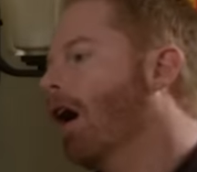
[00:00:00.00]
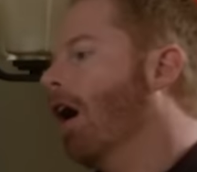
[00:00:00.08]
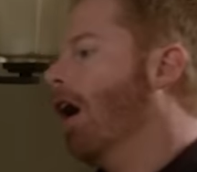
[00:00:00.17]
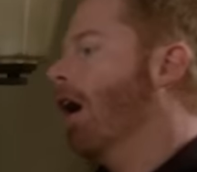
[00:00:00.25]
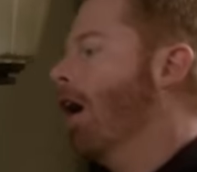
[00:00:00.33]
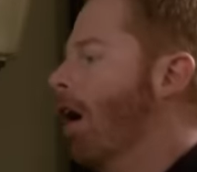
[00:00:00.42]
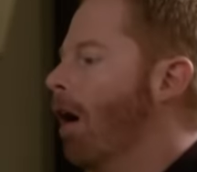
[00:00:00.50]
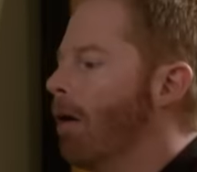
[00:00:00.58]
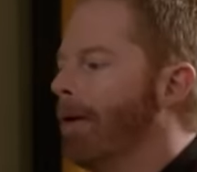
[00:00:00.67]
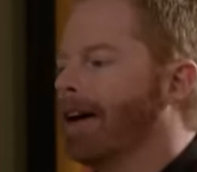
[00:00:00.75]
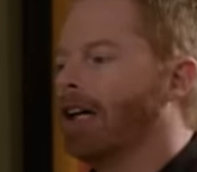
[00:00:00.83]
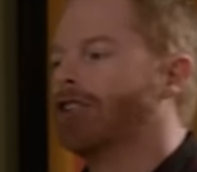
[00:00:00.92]
humidity. Oh
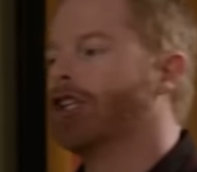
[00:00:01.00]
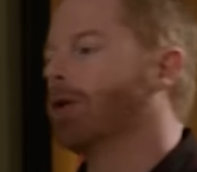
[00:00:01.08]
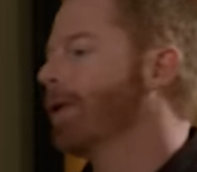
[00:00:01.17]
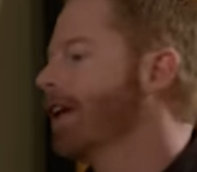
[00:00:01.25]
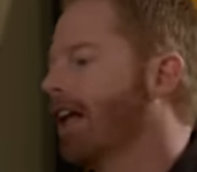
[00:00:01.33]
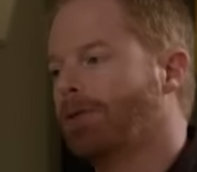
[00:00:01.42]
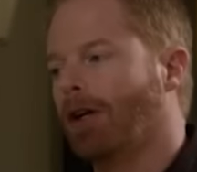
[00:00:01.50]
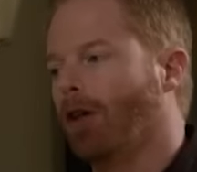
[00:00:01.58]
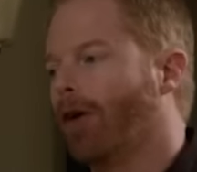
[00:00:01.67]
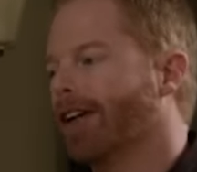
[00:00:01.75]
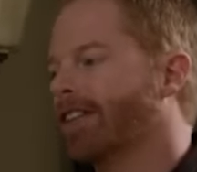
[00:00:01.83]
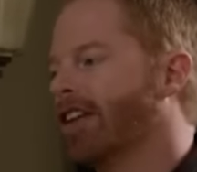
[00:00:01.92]
my God, do you realize what
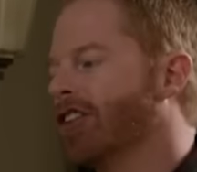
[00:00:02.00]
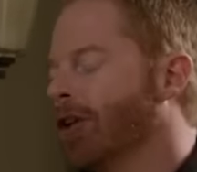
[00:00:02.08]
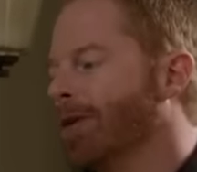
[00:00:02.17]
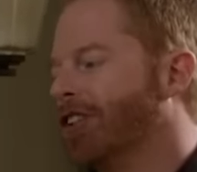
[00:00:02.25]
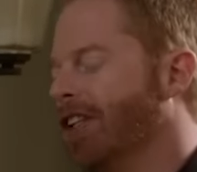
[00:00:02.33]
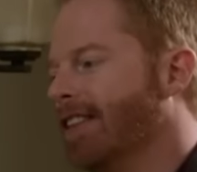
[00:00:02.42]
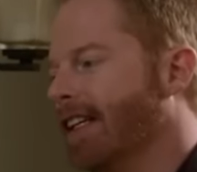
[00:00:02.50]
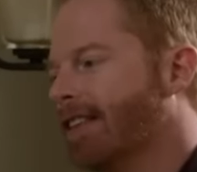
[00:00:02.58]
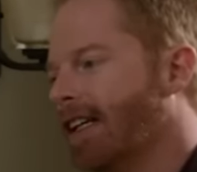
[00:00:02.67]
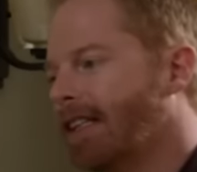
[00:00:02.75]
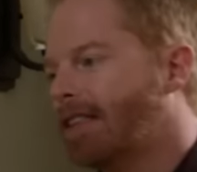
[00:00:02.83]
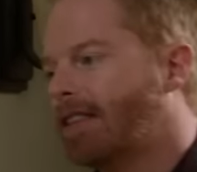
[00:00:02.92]
Gloria's gonna do when she sees
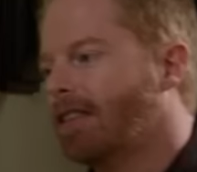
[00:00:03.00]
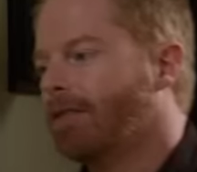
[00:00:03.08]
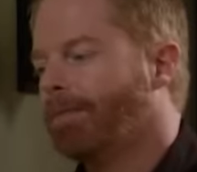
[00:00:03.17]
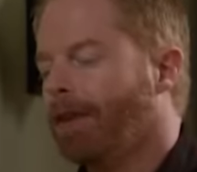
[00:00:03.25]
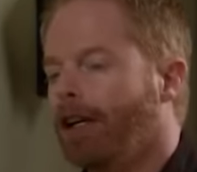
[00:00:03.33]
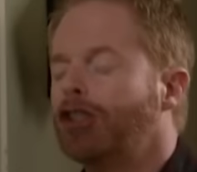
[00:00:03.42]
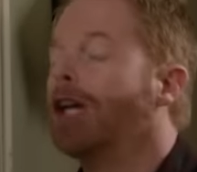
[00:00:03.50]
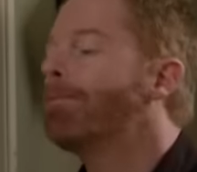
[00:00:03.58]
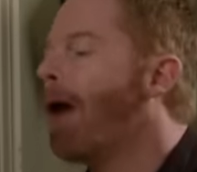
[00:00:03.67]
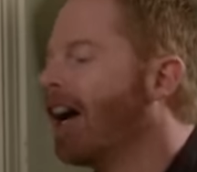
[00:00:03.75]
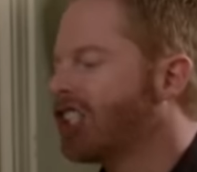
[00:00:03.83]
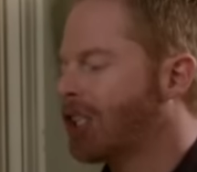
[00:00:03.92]
this? She
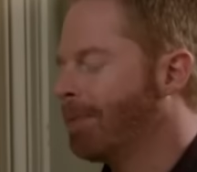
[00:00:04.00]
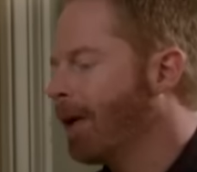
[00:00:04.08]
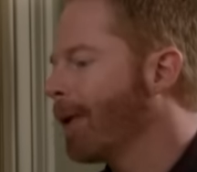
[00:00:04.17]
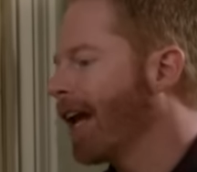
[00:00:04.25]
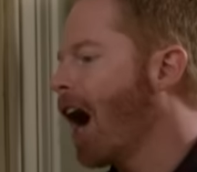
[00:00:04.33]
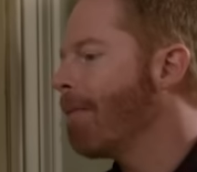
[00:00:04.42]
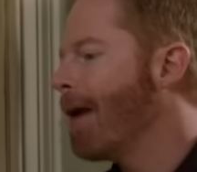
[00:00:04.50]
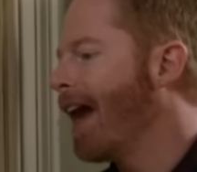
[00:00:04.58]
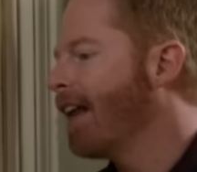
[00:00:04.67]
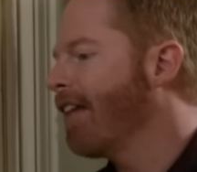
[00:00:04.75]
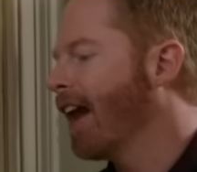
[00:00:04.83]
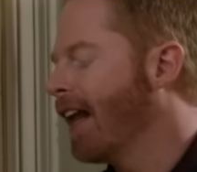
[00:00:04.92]
punched me when I got
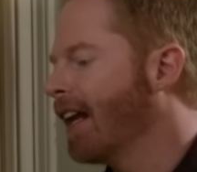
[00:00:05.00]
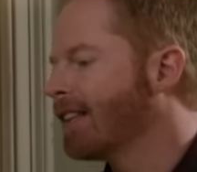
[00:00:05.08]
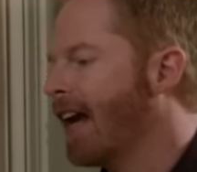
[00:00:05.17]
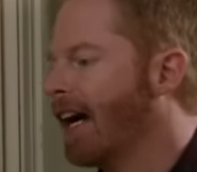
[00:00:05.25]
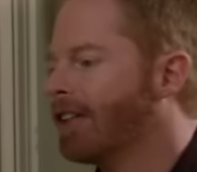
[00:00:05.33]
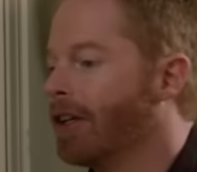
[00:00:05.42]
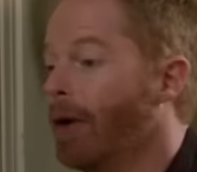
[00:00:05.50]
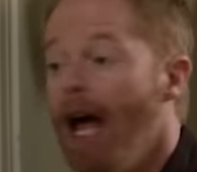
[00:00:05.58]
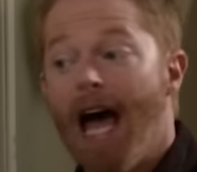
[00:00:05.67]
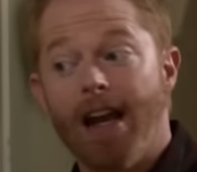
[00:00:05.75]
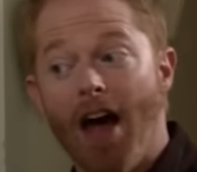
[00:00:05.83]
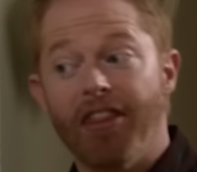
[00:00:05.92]
Manny that henna tattoo,
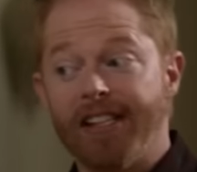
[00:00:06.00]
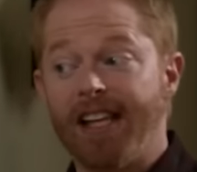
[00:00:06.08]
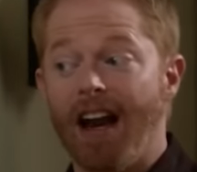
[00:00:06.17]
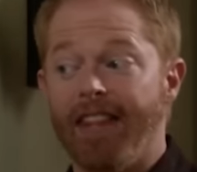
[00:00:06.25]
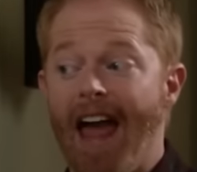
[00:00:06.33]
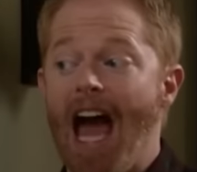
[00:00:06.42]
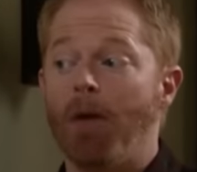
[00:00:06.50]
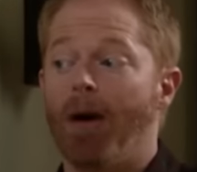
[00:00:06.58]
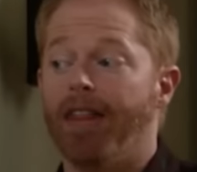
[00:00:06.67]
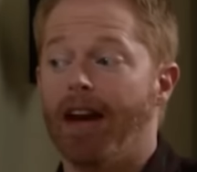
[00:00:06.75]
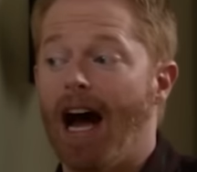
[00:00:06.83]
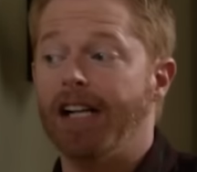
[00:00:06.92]
and not the side of the hand
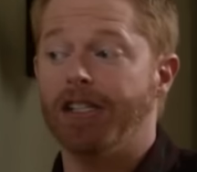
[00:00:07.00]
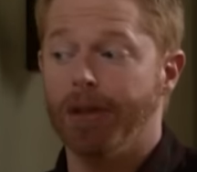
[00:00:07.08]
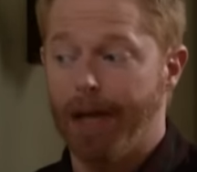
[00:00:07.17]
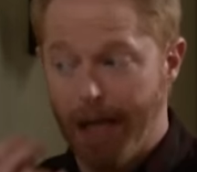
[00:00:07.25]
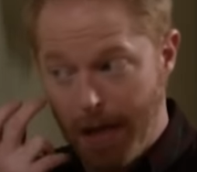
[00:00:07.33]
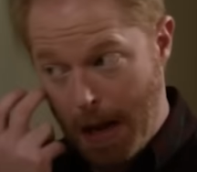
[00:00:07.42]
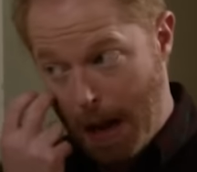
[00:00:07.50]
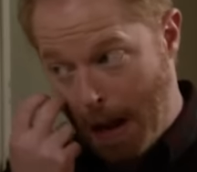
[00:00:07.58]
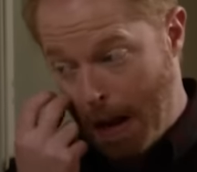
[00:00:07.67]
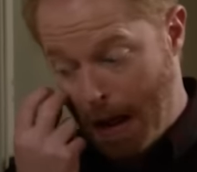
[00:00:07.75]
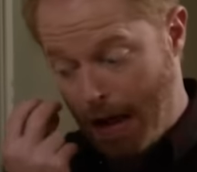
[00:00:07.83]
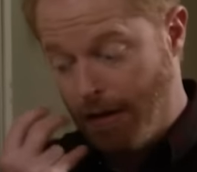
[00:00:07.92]
way that I do it.
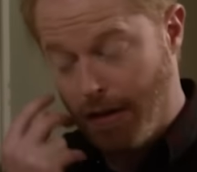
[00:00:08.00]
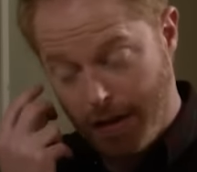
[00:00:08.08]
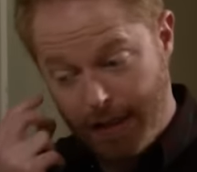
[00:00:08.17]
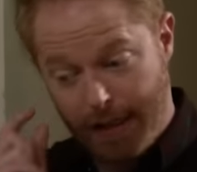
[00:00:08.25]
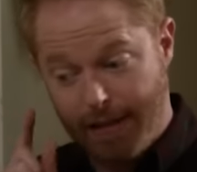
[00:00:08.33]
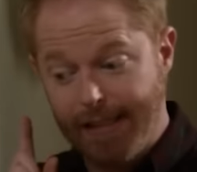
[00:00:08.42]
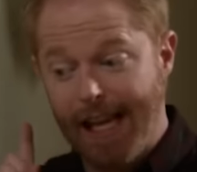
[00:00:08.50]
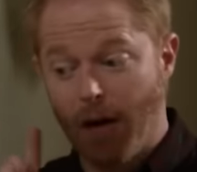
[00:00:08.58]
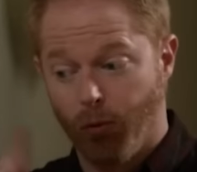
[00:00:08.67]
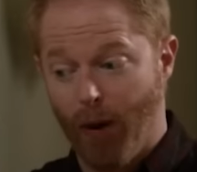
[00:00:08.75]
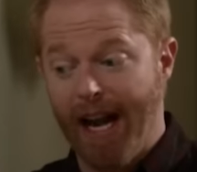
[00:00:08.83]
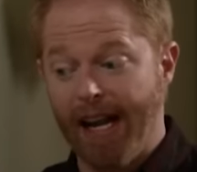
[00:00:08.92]
This
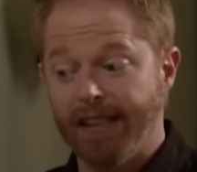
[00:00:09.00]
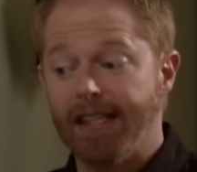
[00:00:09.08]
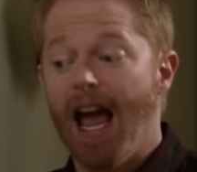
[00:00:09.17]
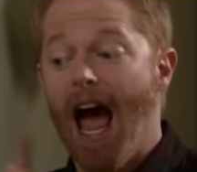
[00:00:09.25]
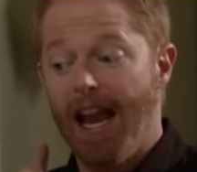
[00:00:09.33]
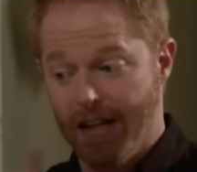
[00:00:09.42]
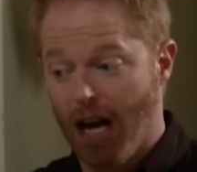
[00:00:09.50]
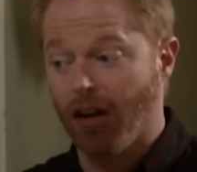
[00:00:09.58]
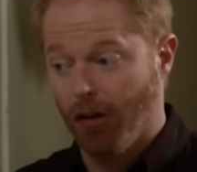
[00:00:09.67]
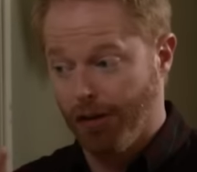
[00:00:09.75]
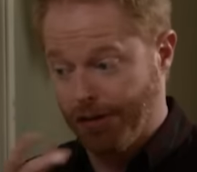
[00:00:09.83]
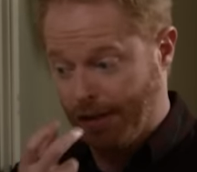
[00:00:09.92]
had rings and
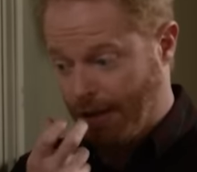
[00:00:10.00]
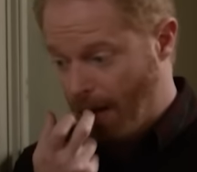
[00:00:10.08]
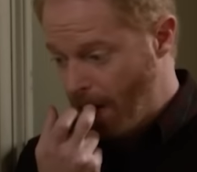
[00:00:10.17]
knuckles.